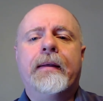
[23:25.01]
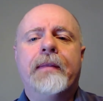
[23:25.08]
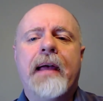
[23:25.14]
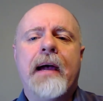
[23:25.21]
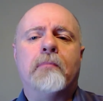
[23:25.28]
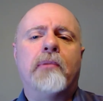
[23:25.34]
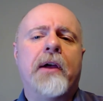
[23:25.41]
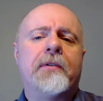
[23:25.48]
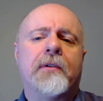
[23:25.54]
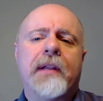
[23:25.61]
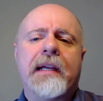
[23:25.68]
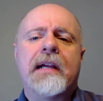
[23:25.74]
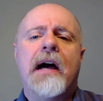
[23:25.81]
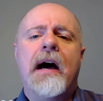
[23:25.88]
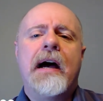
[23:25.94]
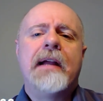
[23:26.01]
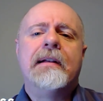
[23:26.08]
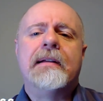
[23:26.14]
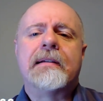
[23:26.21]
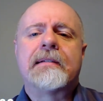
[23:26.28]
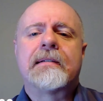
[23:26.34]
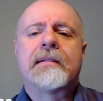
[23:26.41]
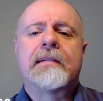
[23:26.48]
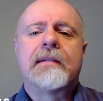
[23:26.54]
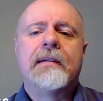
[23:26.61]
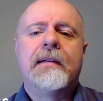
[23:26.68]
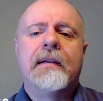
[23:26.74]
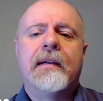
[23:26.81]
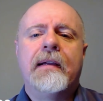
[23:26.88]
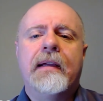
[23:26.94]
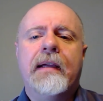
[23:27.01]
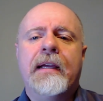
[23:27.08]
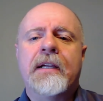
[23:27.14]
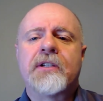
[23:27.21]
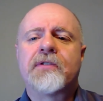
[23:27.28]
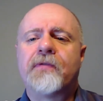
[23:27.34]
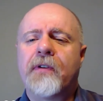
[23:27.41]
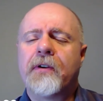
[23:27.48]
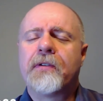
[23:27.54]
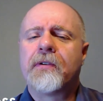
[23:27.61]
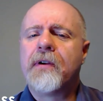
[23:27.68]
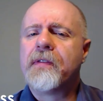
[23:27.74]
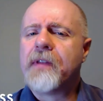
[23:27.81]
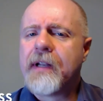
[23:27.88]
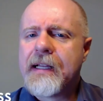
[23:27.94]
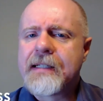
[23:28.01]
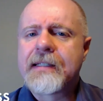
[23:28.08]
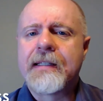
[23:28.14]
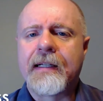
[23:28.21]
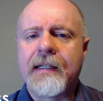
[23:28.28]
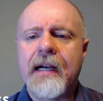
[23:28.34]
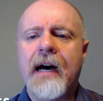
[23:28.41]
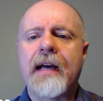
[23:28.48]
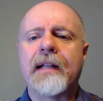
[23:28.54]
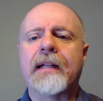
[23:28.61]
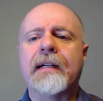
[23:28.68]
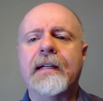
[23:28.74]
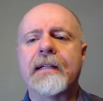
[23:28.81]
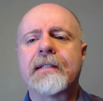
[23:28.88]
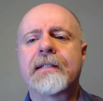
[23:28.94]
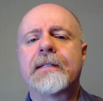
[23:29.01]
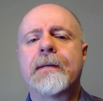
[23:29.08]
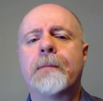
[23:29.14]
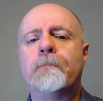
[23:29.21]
that brotherly kindness is further on the list than godliness.